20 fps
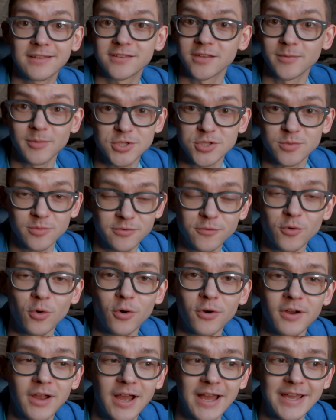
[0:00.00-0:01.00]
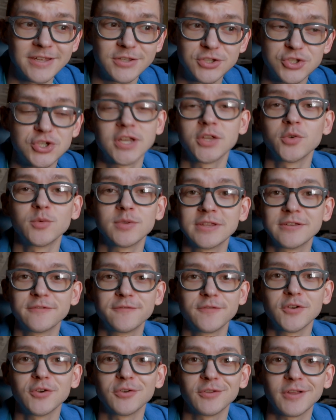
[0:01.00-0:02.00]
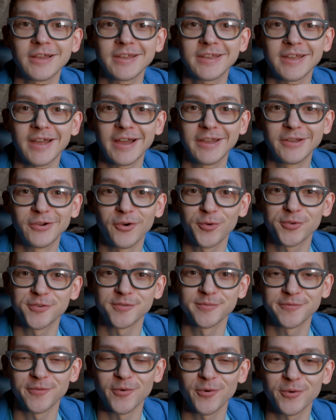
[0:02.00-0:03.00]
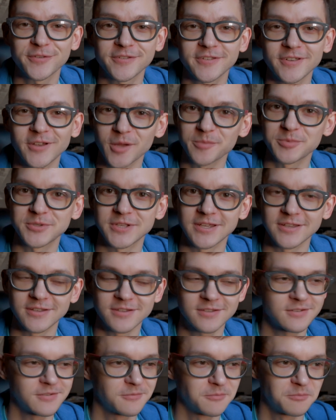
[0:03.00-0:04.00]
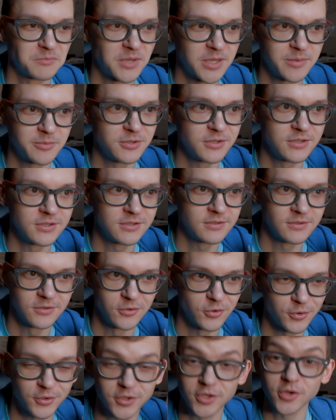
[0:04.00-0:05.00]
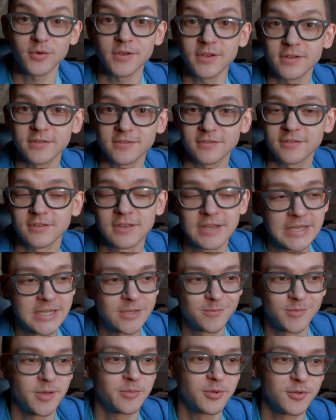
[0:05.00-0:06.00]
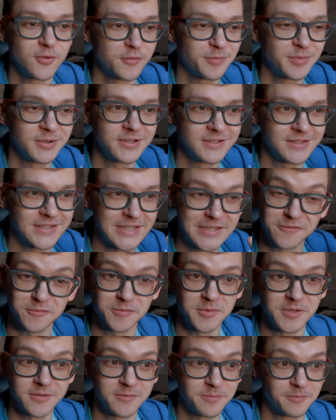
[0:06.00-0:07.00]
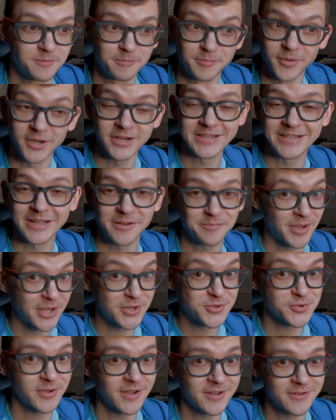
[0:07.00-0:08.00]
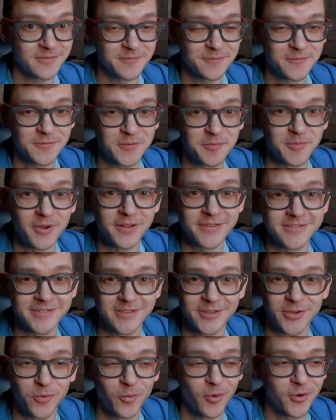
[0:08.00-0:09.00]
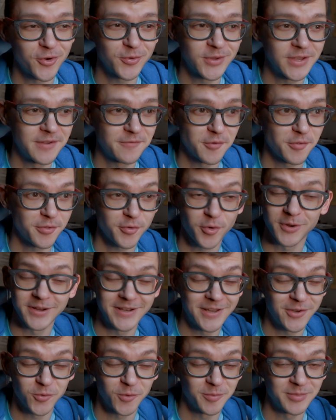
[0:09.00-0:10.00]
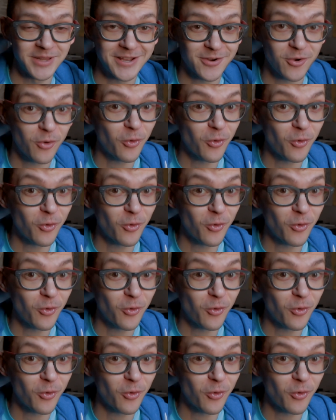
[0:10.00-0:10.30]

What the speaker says: as I mentioned before, I genuinely feel like I owe some folks an update. Maybe you're curious, maybe you've been giving me money on Patreon for months and you're wondering if you're throwing it into a black